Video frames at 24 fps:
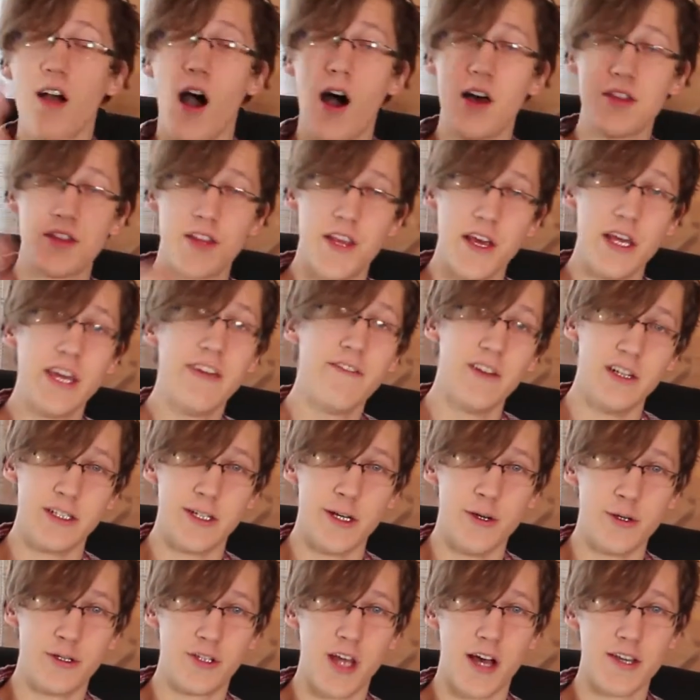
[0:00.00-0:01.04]
God the evil
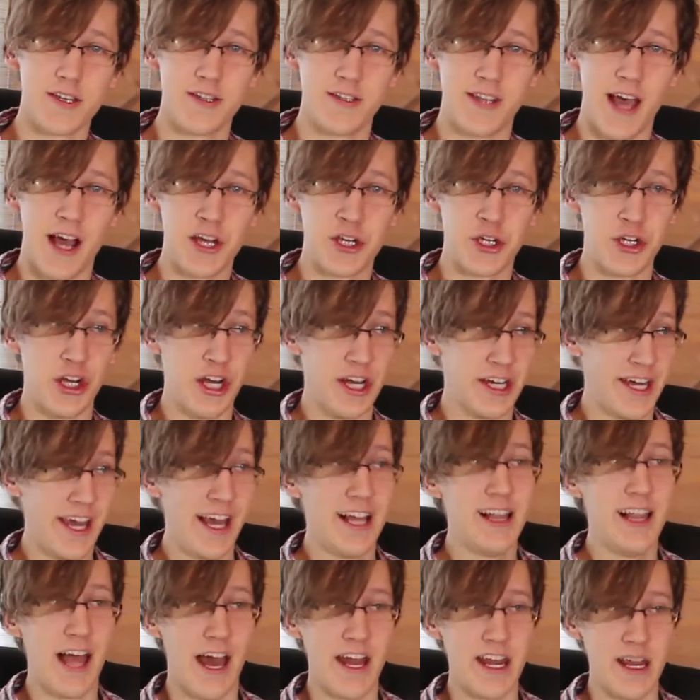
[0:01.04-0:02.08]
dude doesn't actually
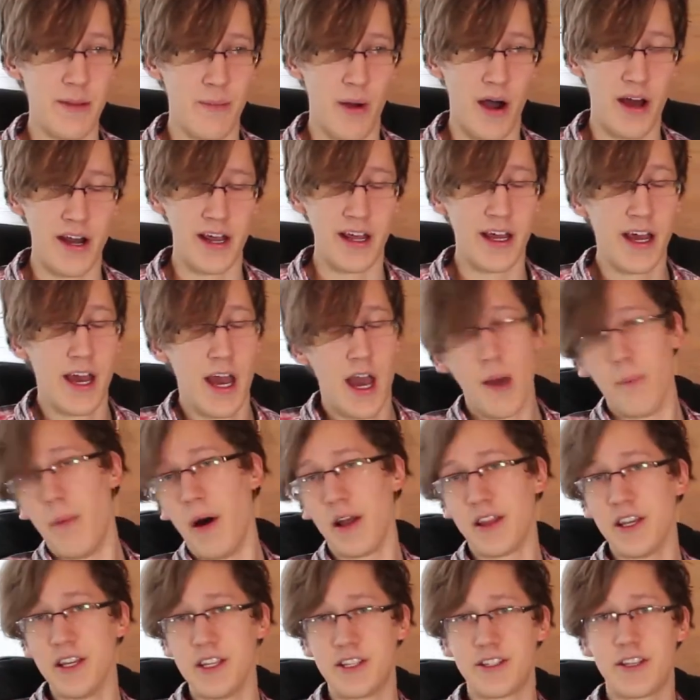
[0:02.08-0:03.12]
kill anybody,
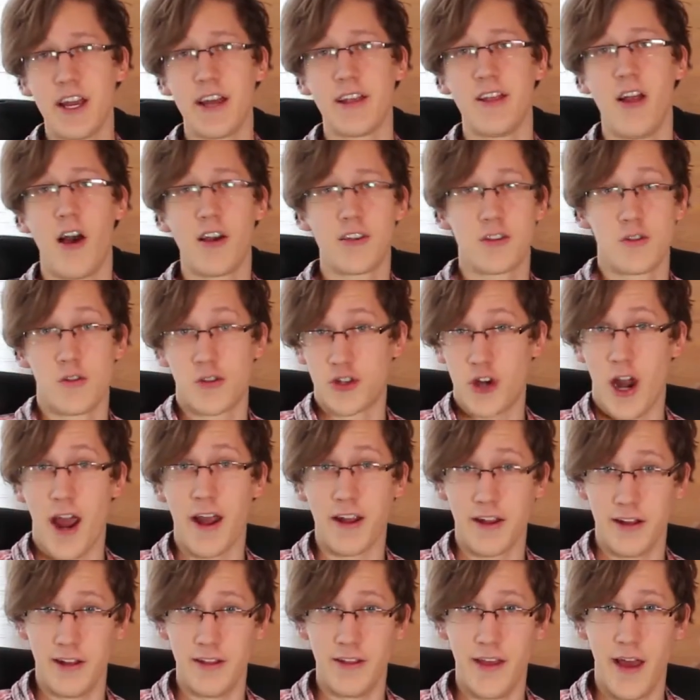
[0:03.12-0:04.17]
but instead likes to
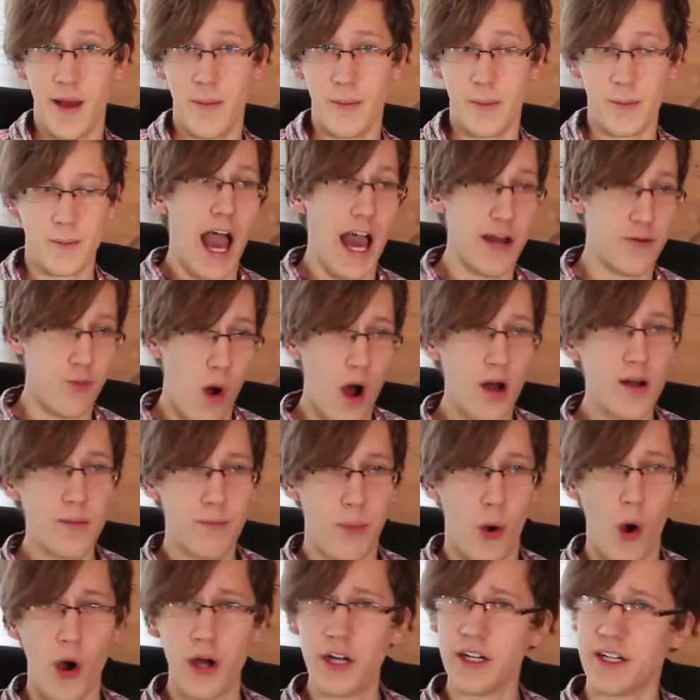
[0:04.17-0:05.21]
strangle them. At one
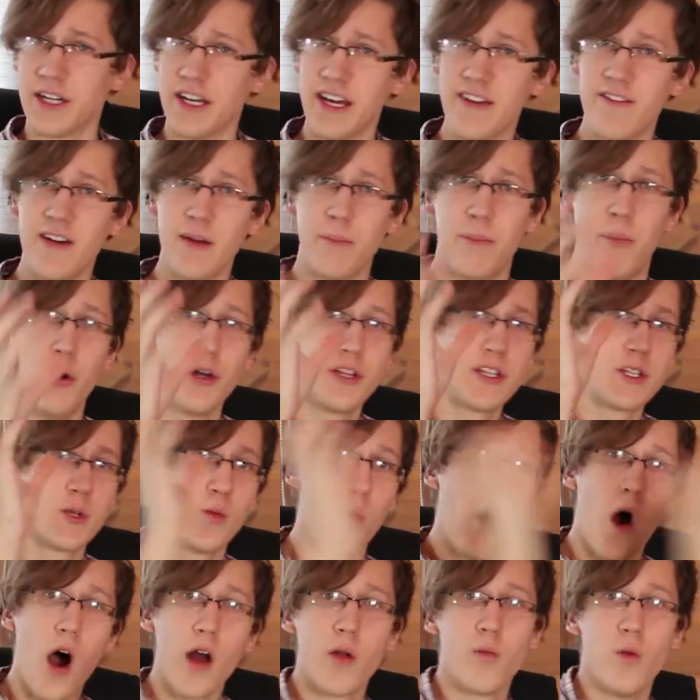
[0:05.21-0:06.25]
point he even puts
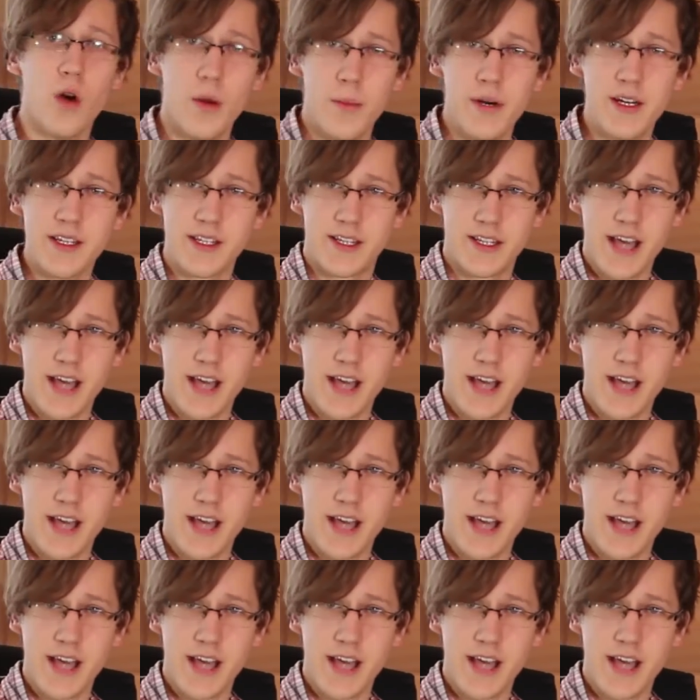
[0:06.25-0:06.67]
one woman